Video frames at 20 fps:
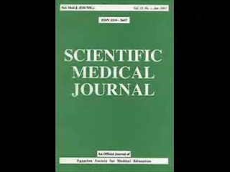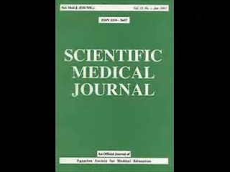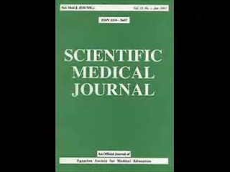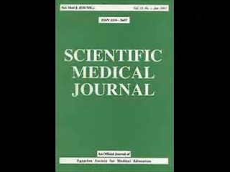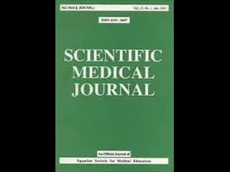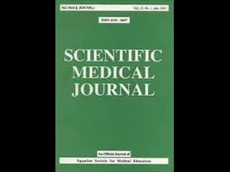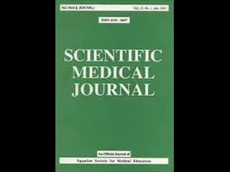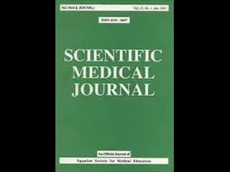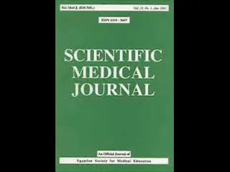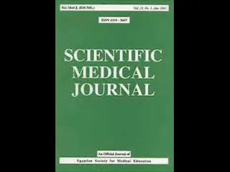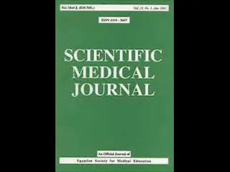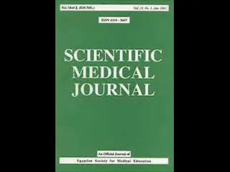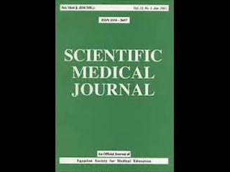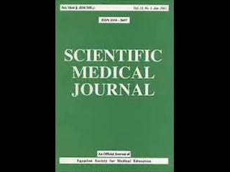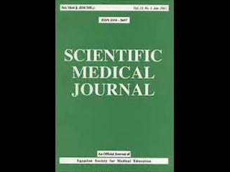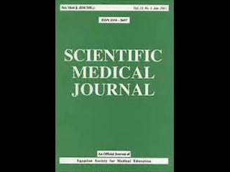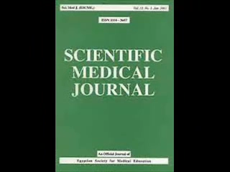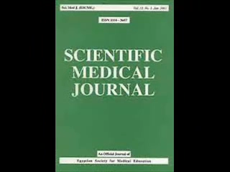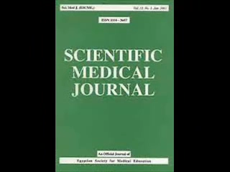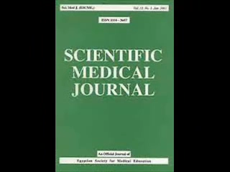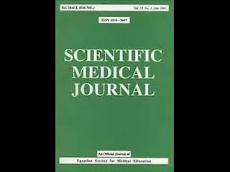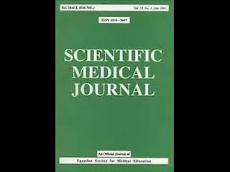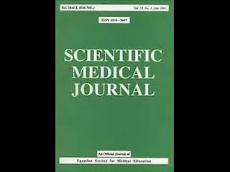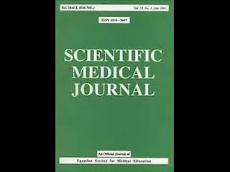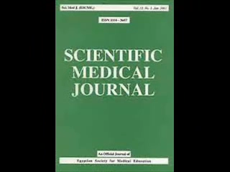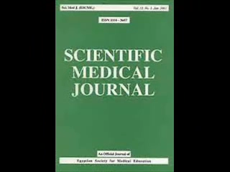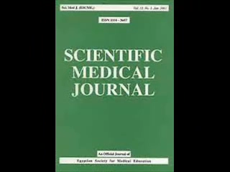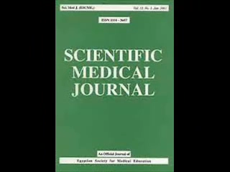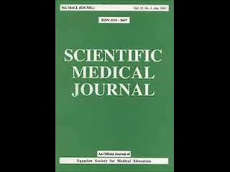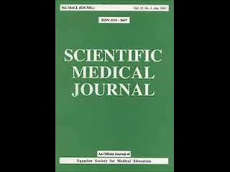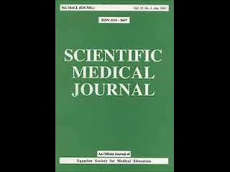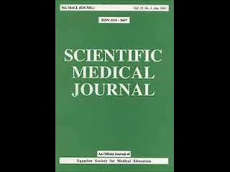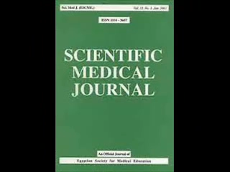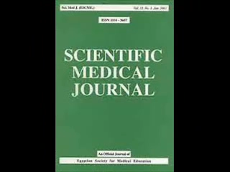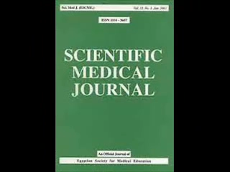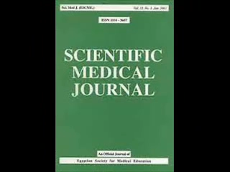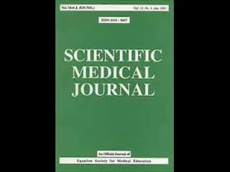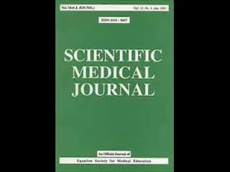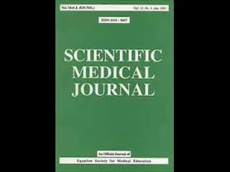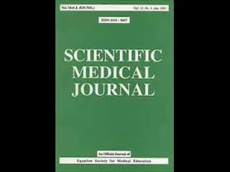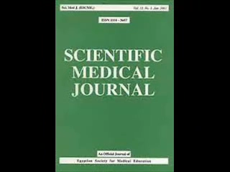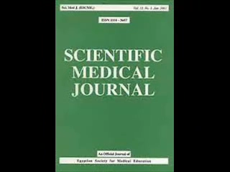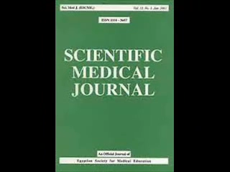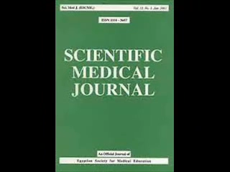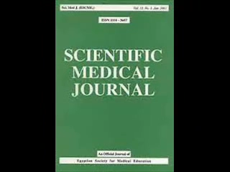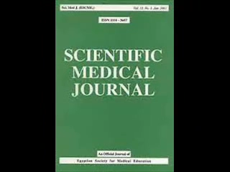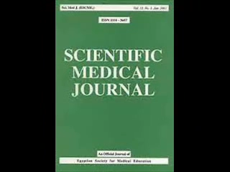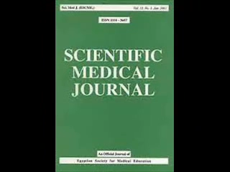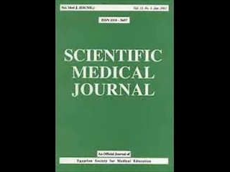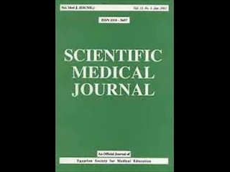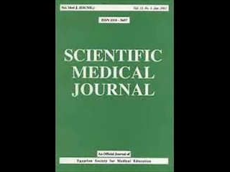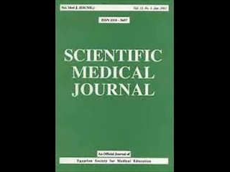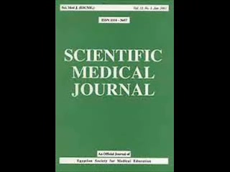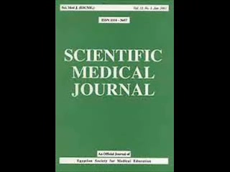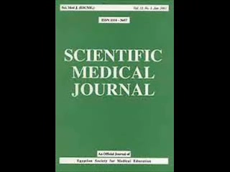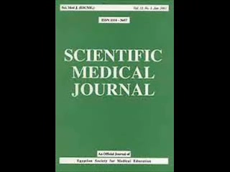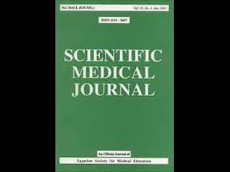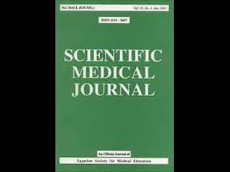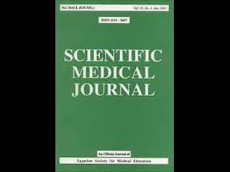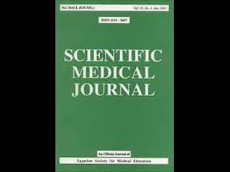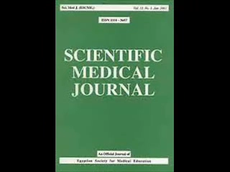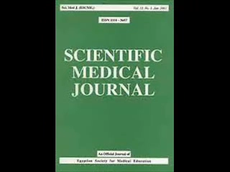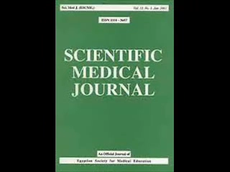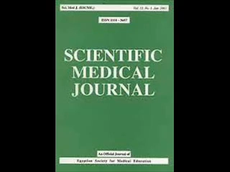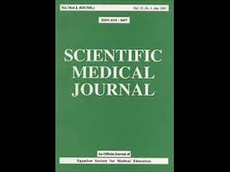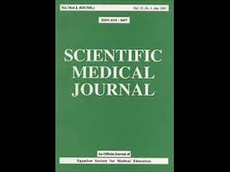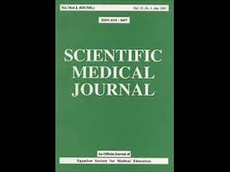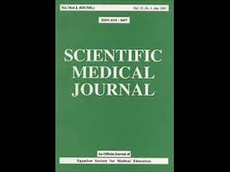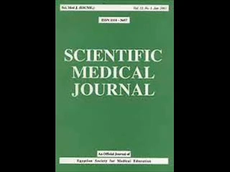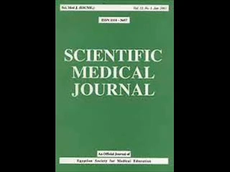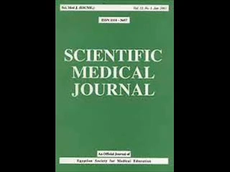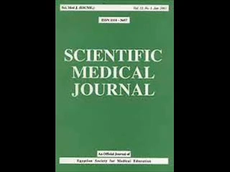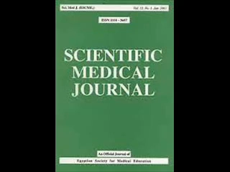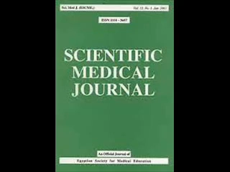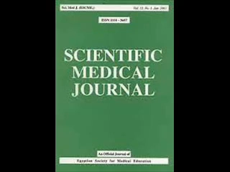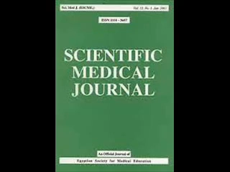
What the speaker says: [unreadable: no face in view]